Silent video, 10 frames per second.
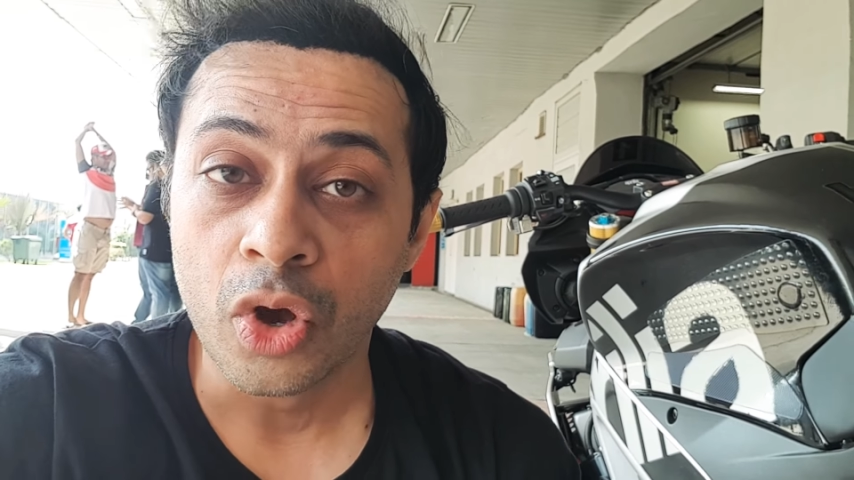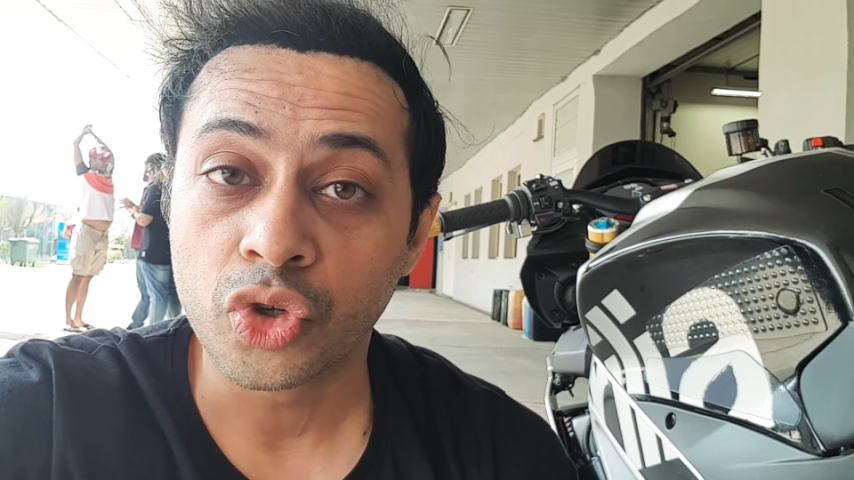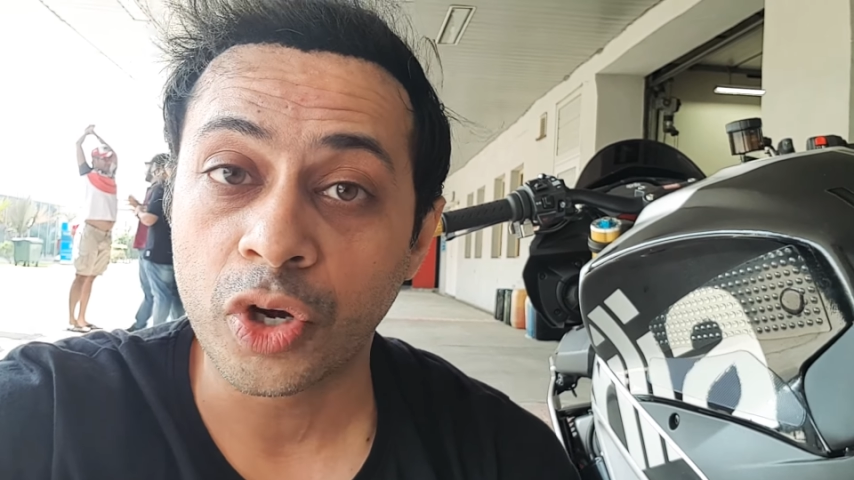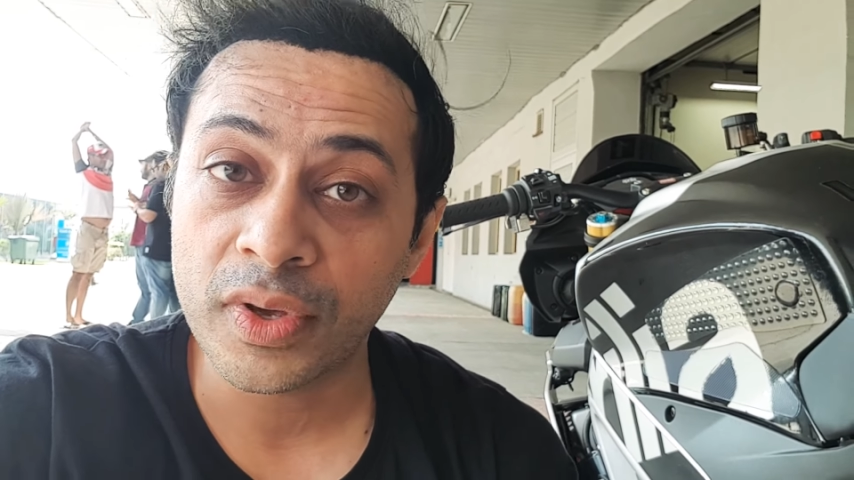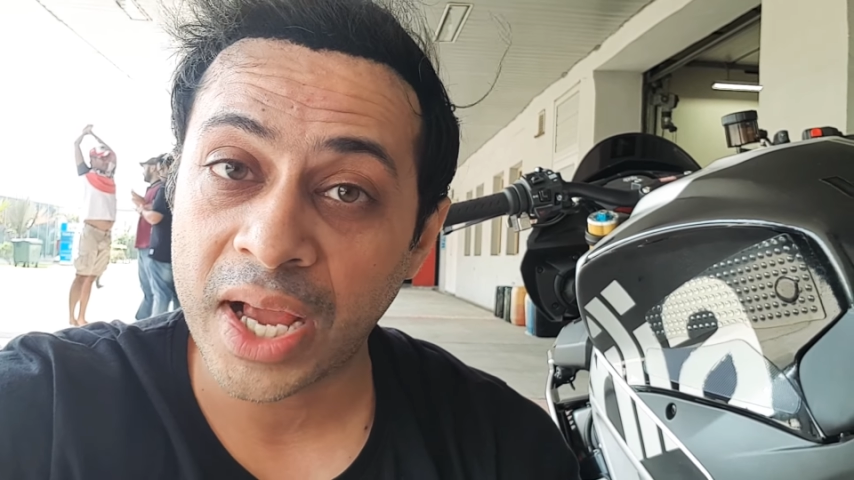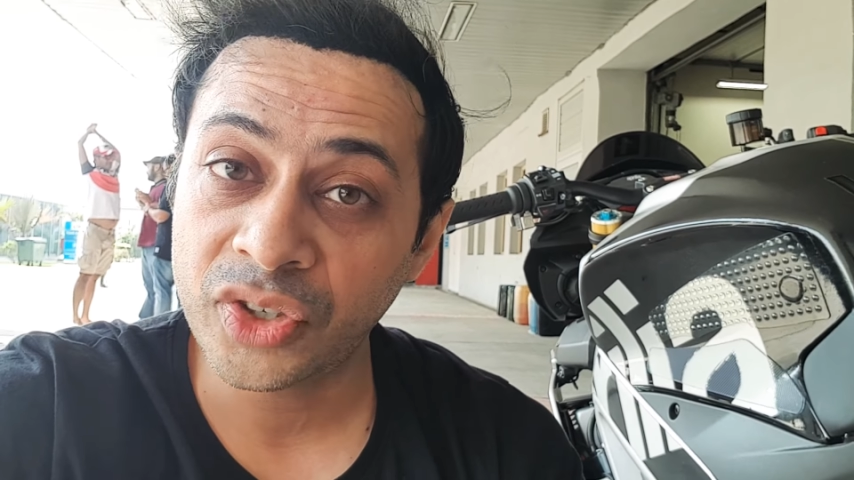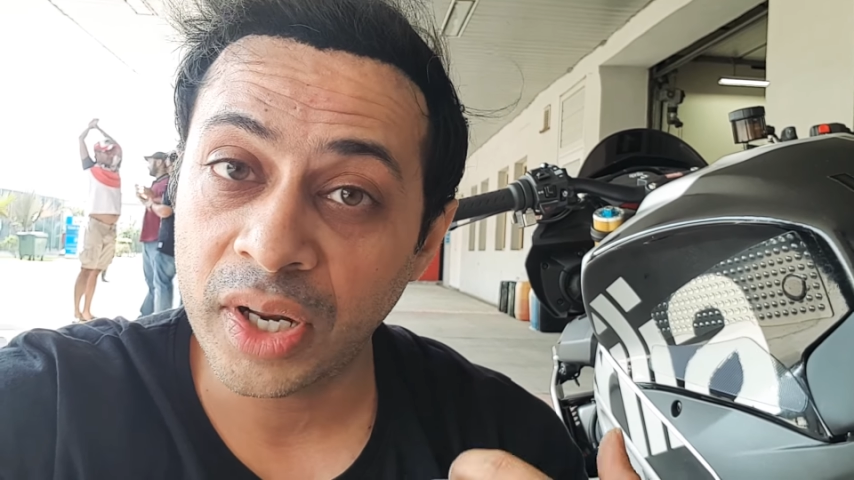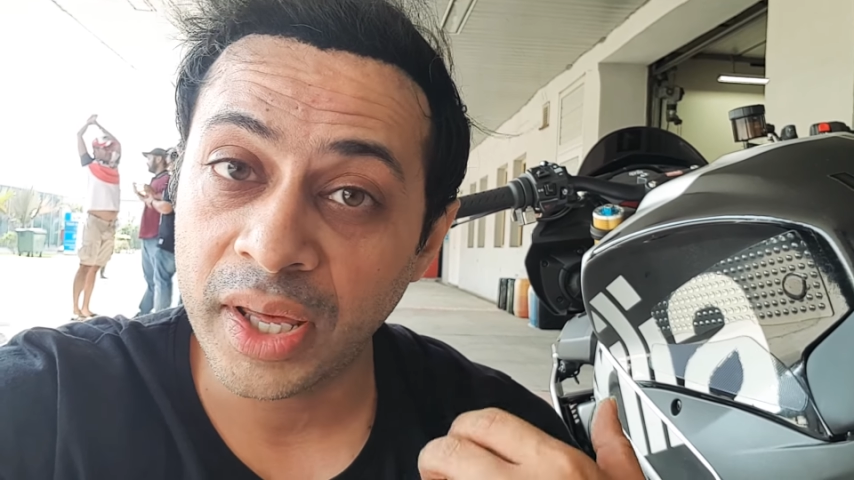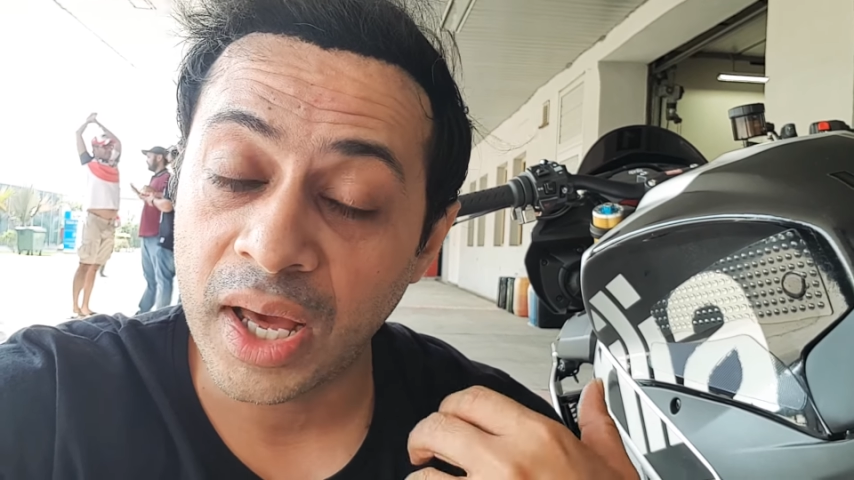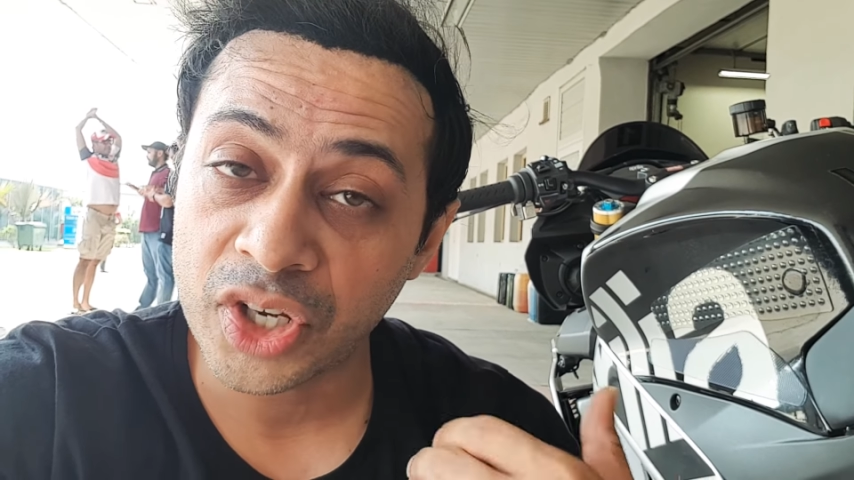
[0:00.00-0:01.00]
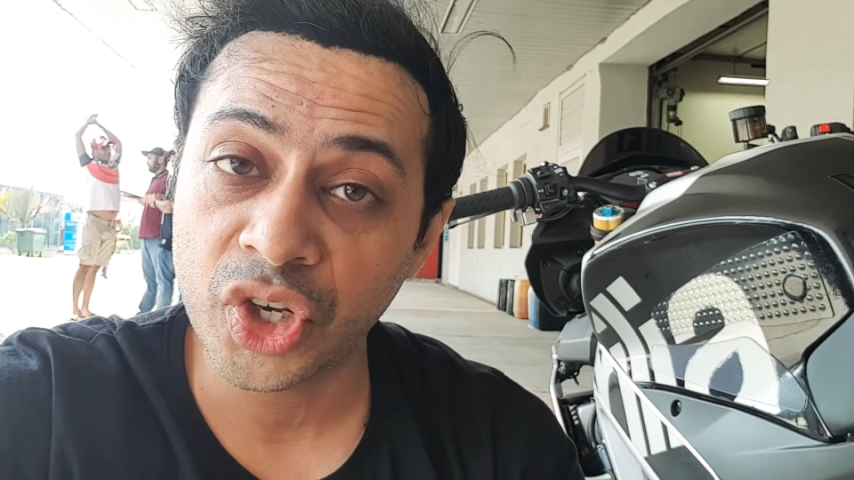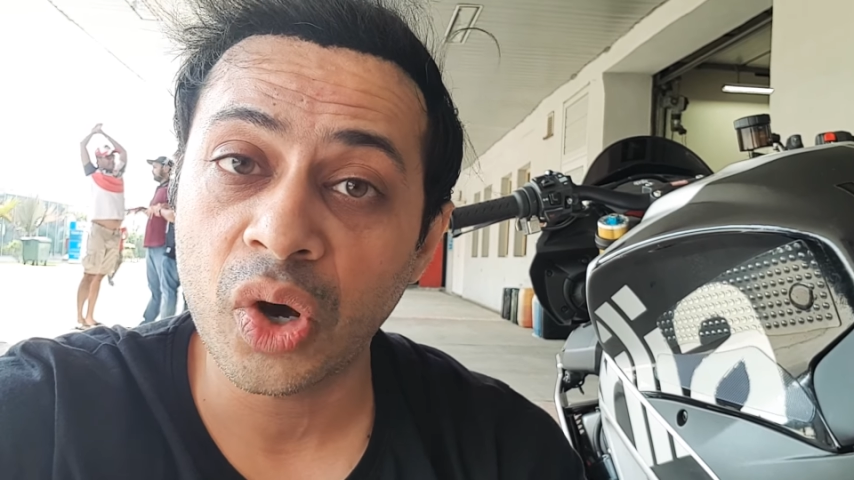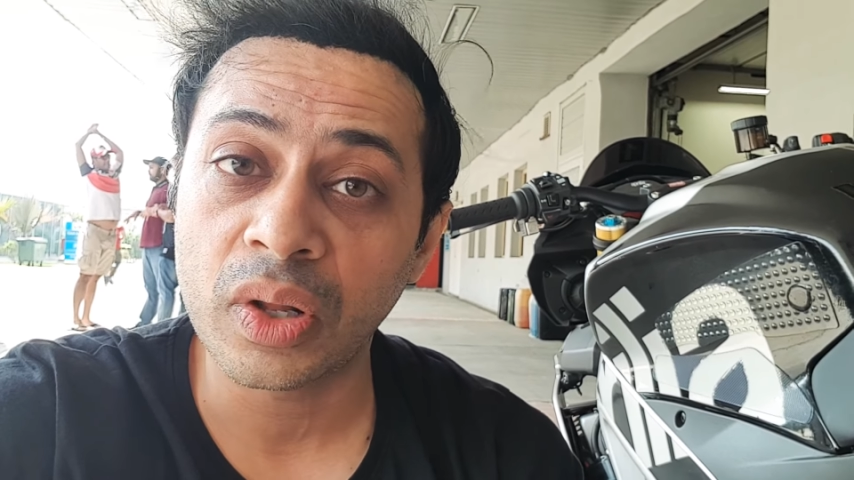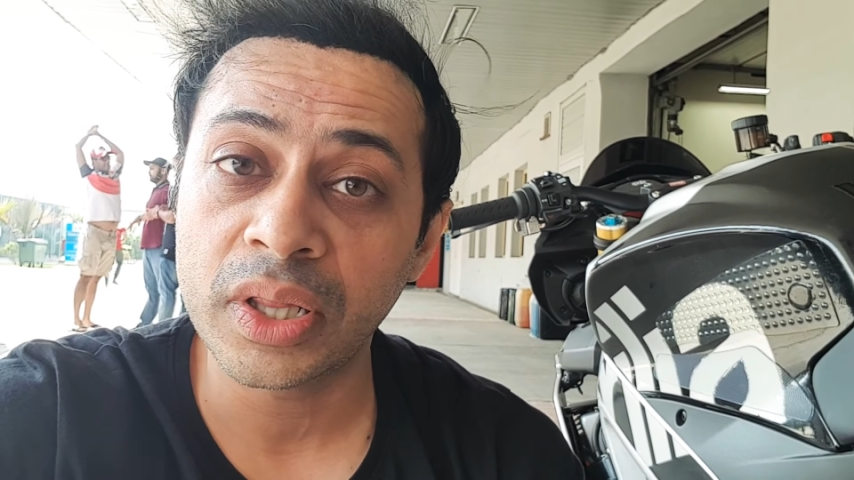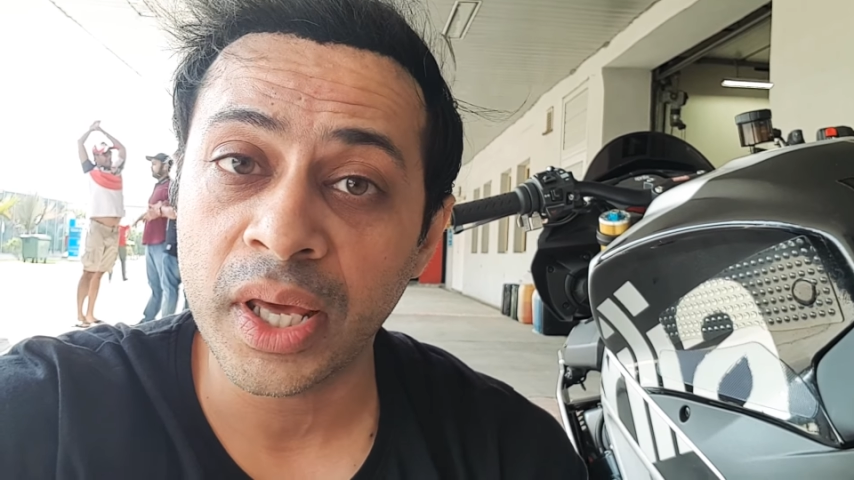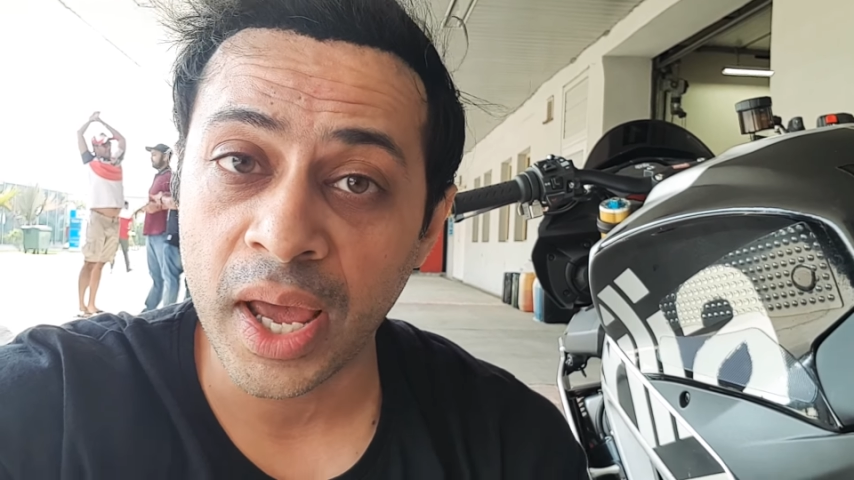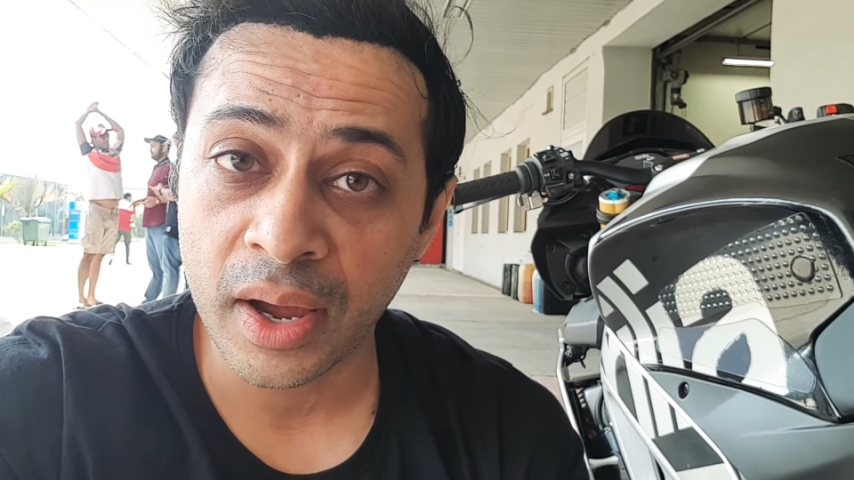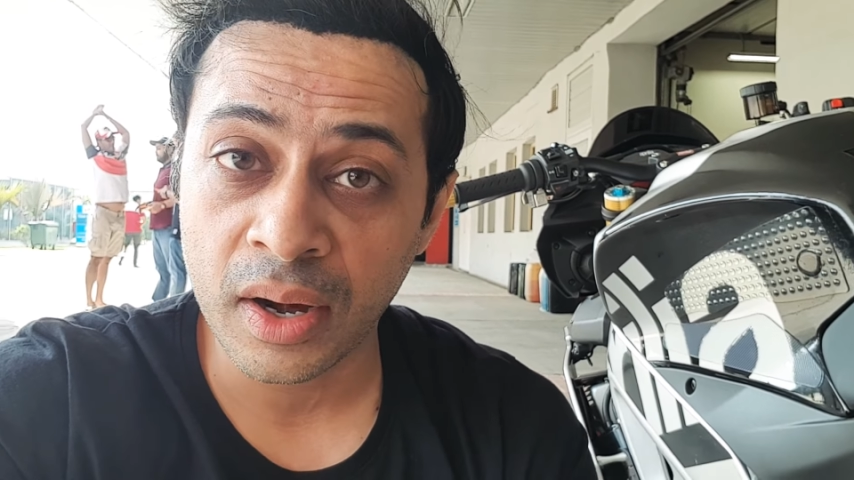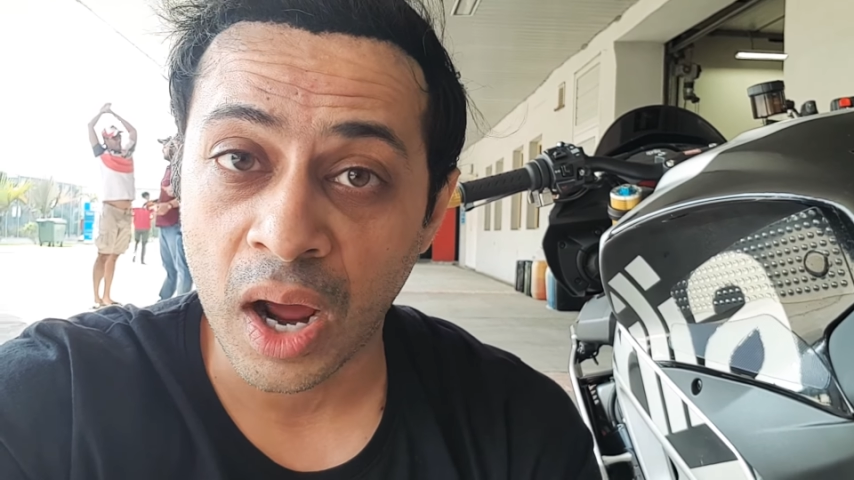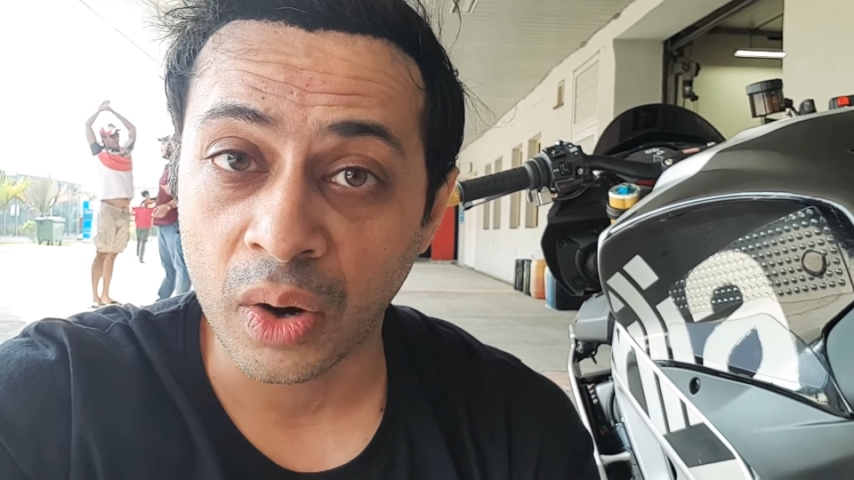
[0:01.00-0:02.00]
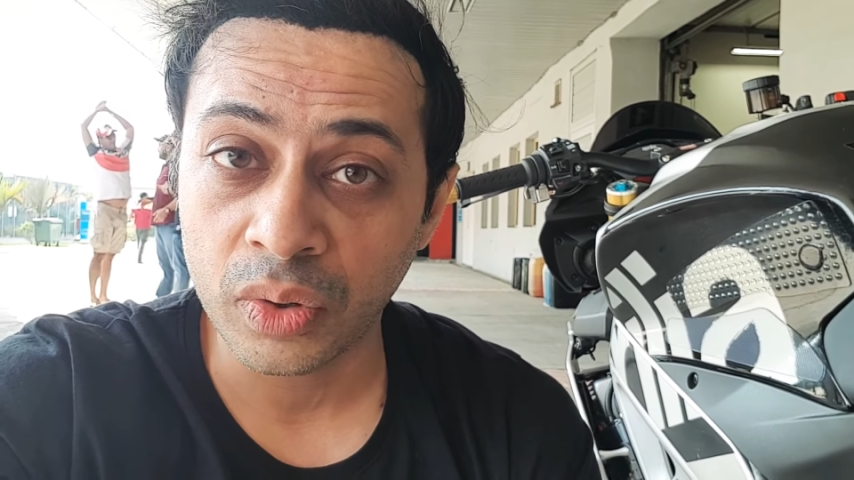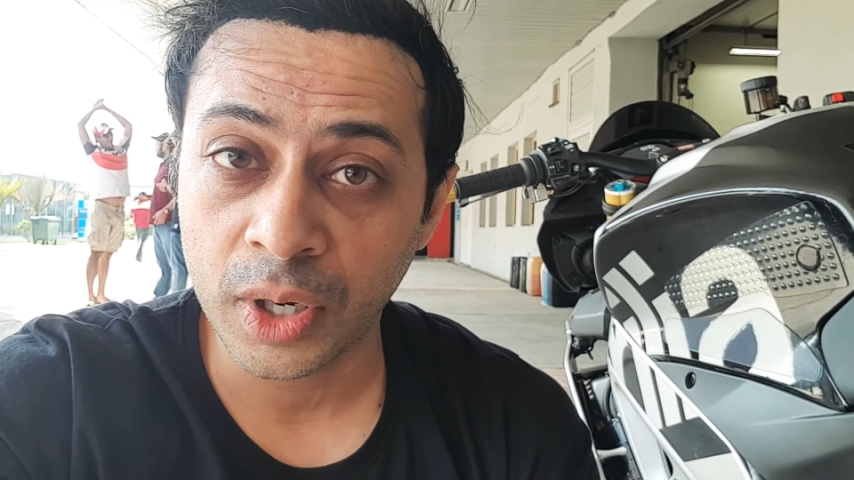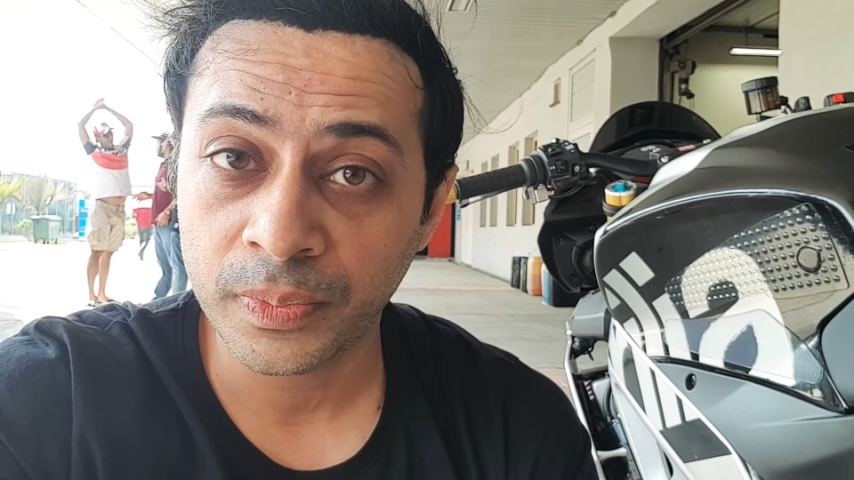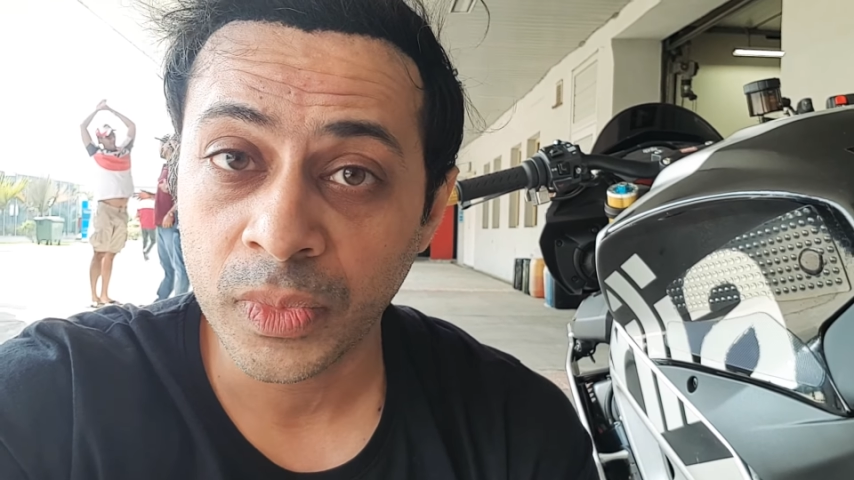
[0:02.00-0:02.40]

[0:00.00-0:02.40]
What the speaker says: So it was actually gushing all the air out